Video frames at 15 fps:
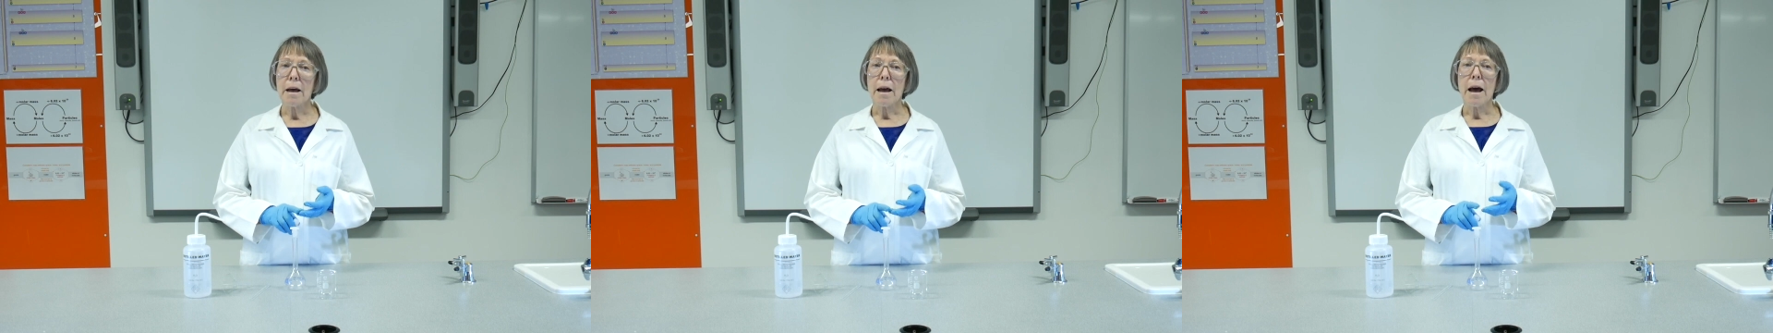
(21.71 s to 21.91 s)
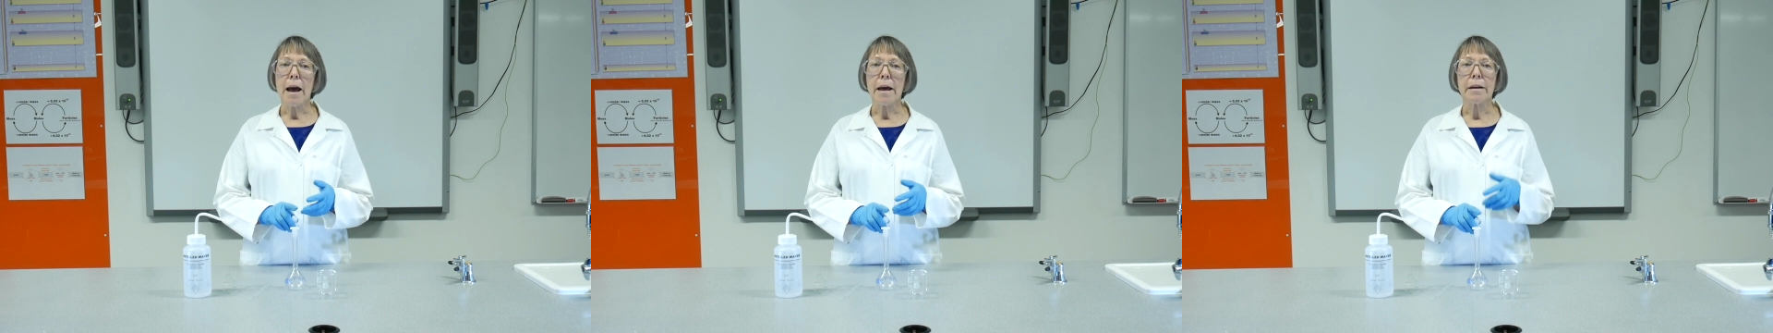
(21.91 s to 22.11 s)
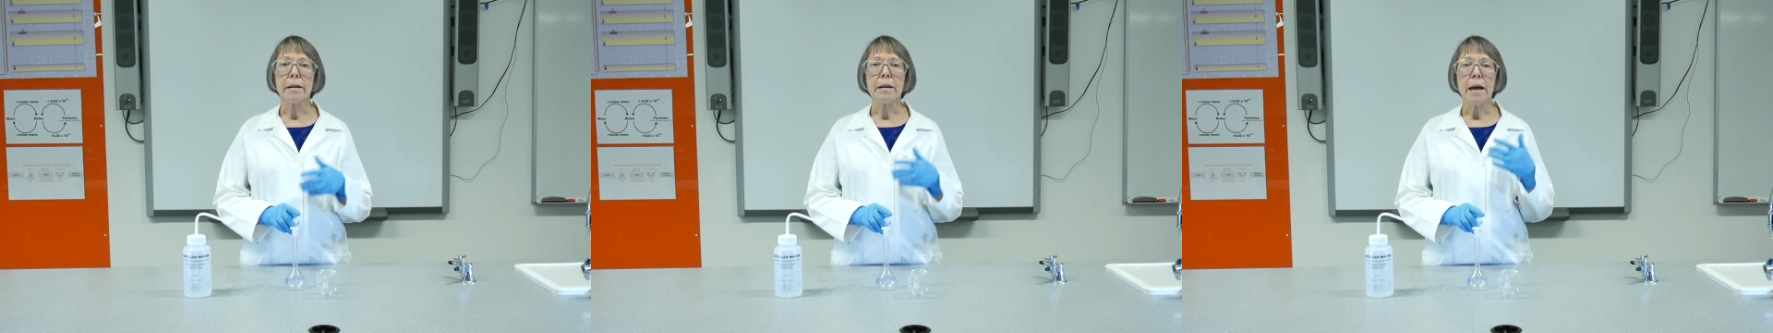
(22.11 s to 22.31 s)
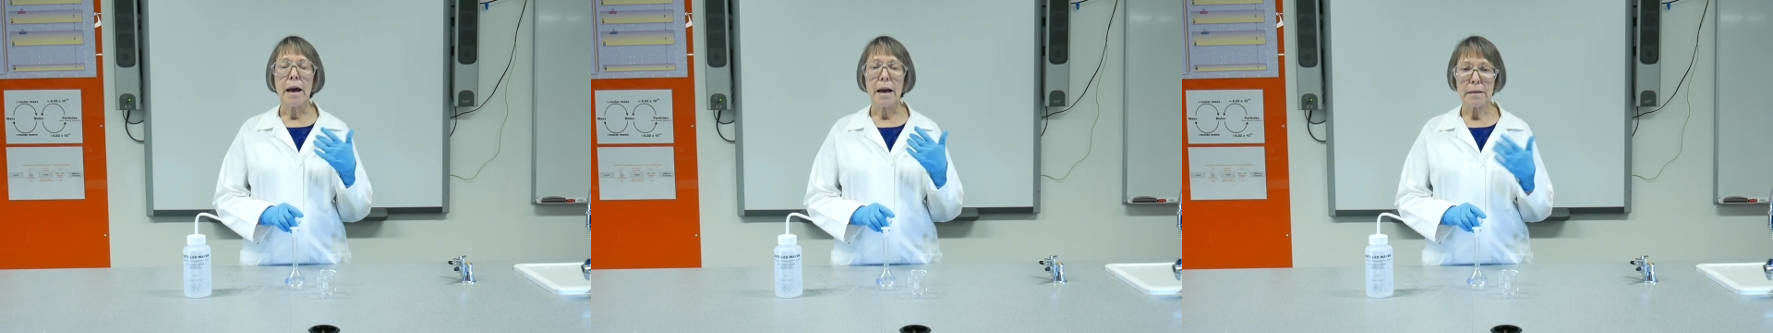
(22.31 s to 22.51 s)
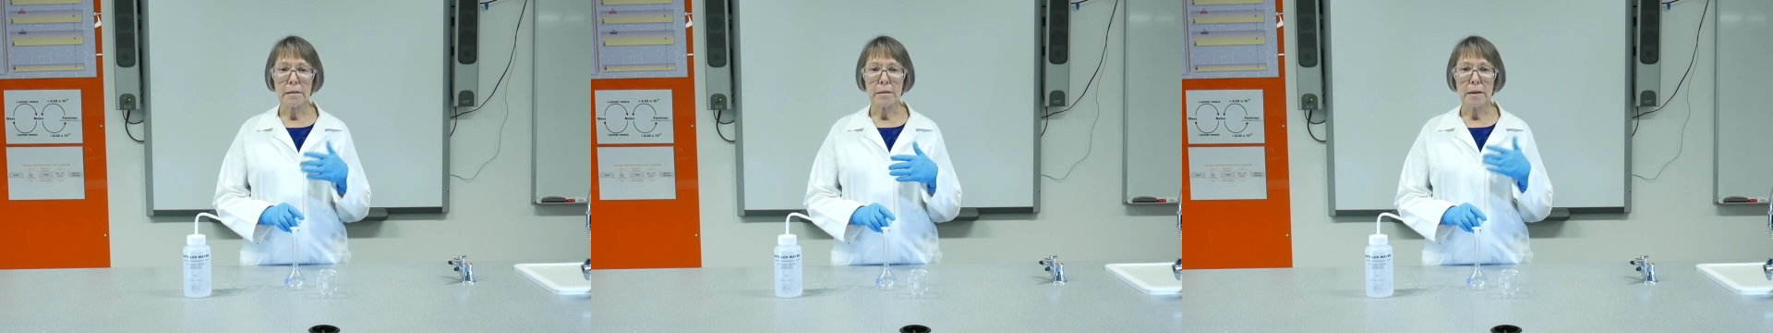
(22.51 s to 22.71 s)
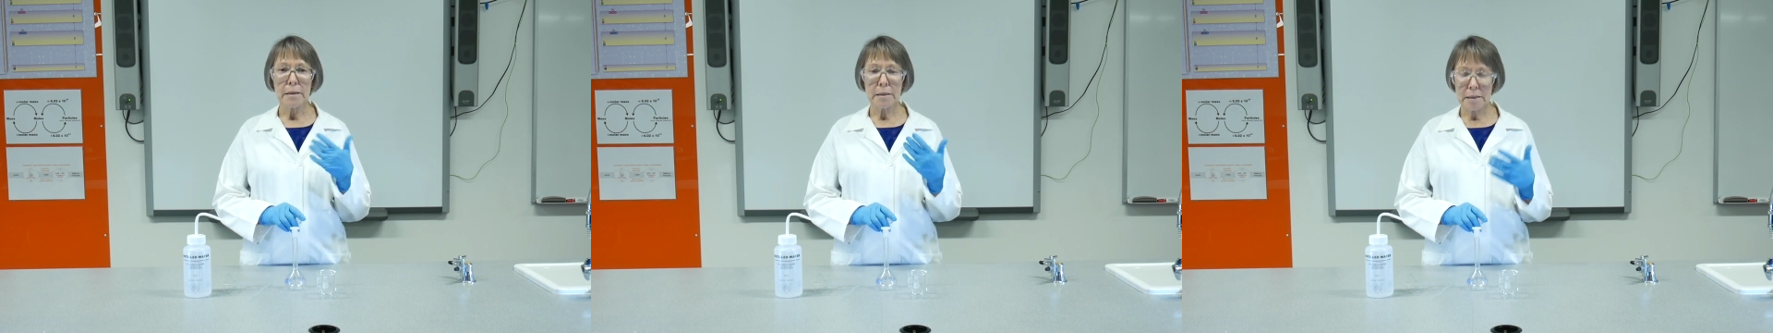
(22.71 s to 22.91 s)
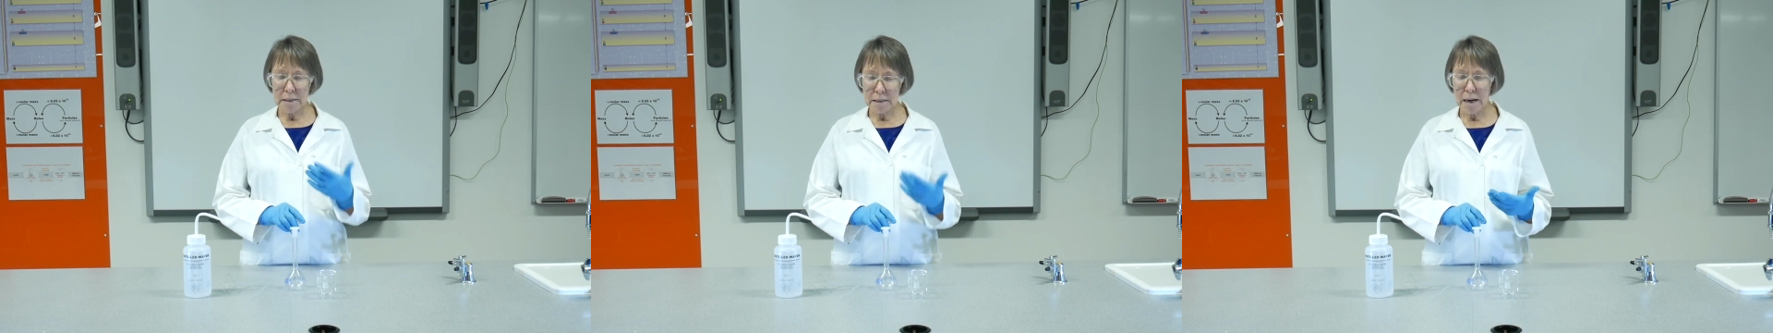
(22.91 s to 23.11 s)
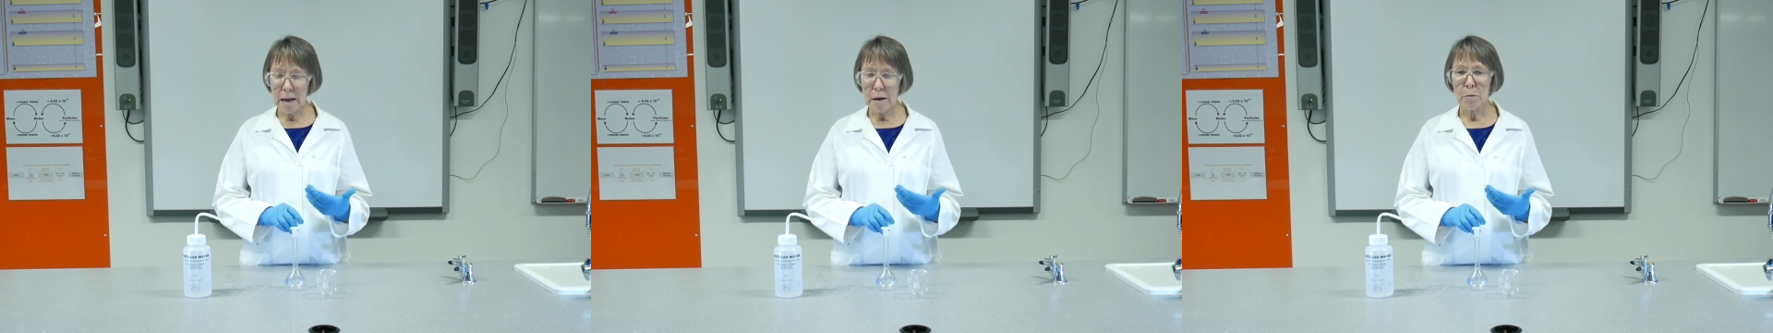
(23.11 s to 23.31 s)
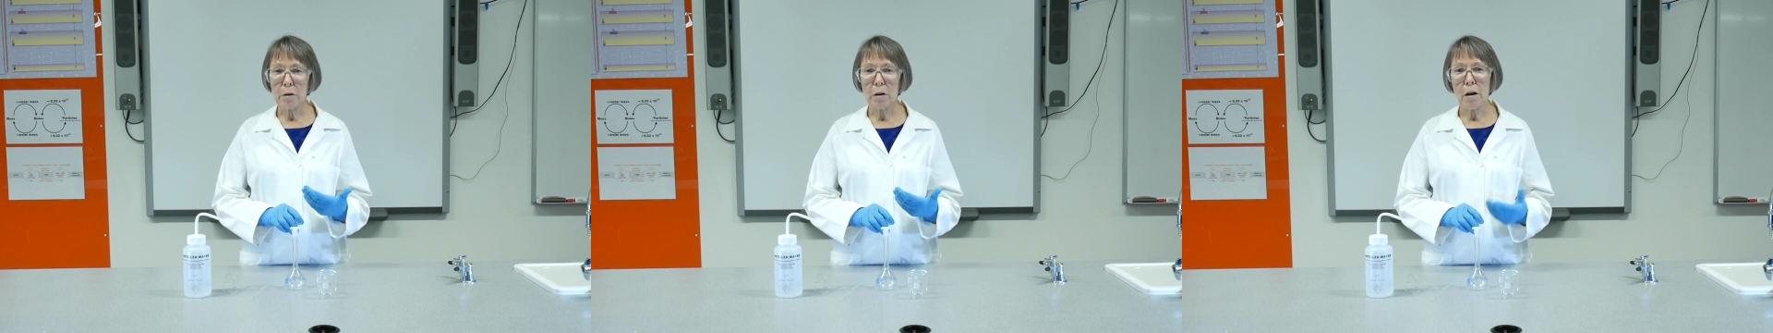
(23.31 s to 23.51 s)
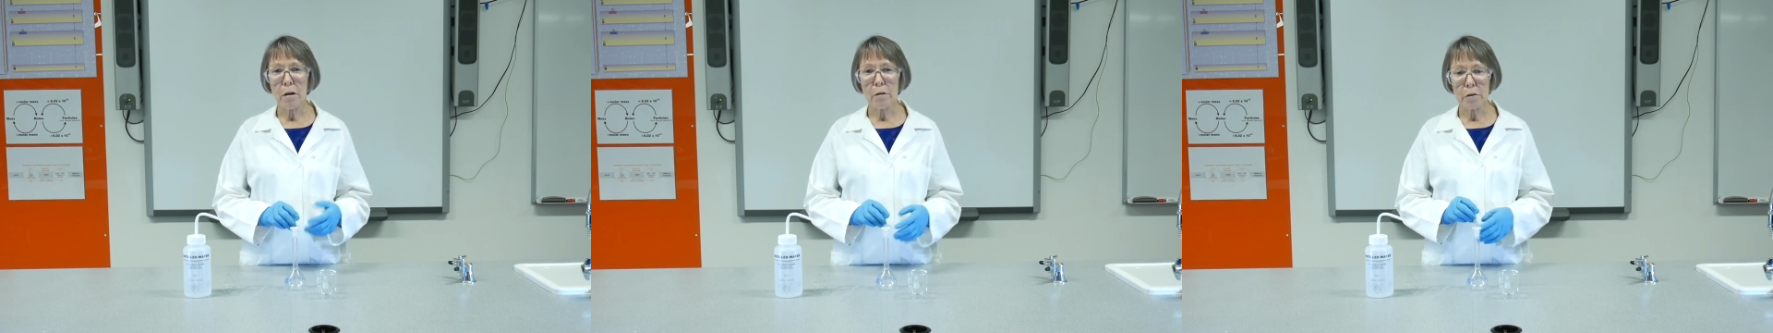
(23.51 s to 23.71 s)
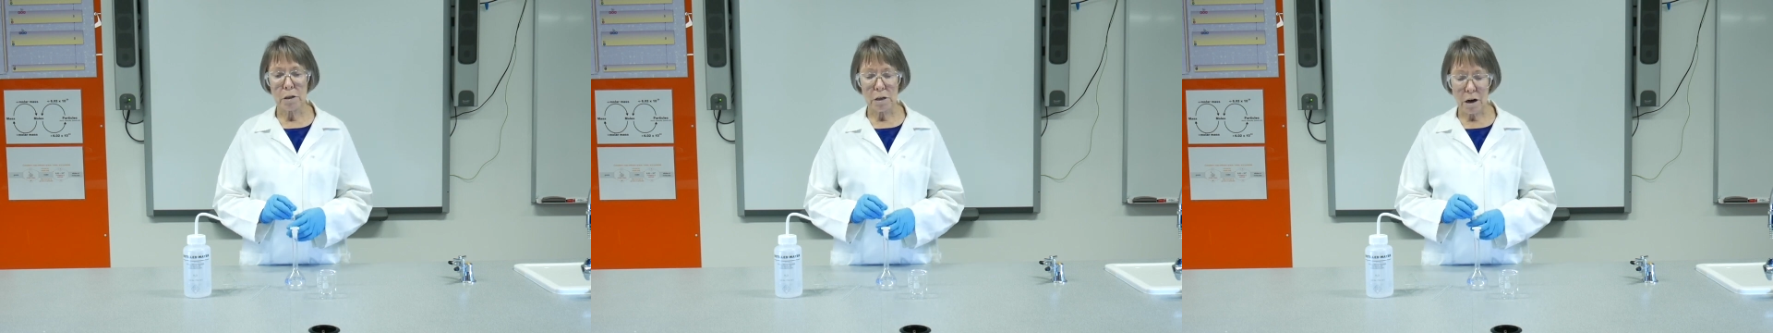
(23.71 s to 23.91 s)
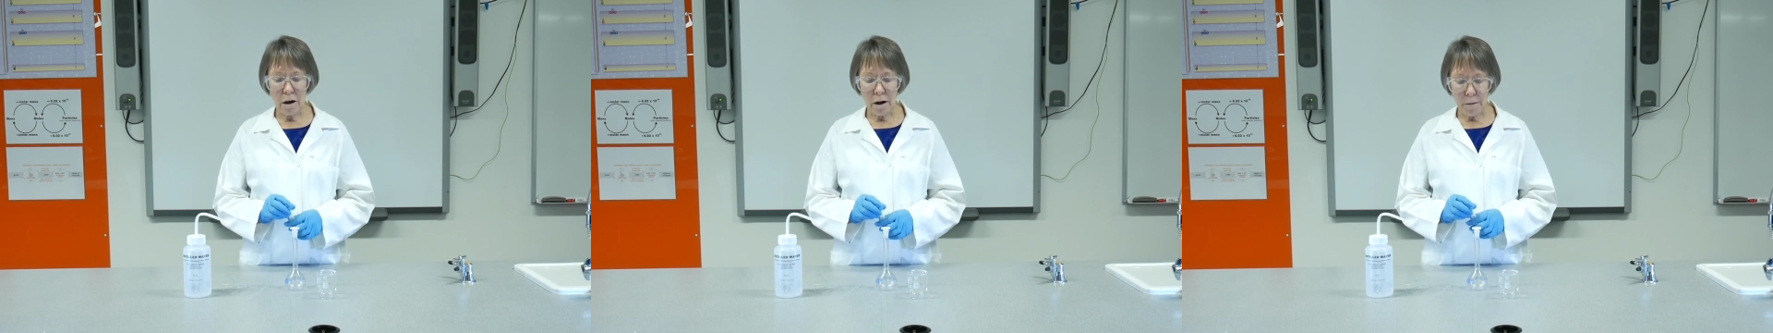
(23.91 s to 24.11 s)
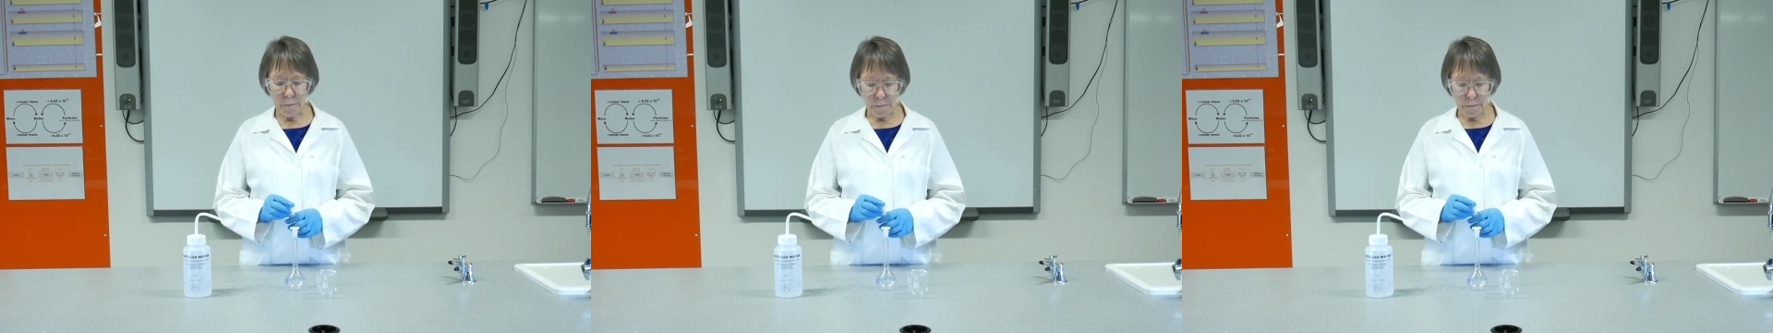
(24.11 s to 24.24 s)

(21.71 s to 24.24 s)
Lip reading: and is stable over time.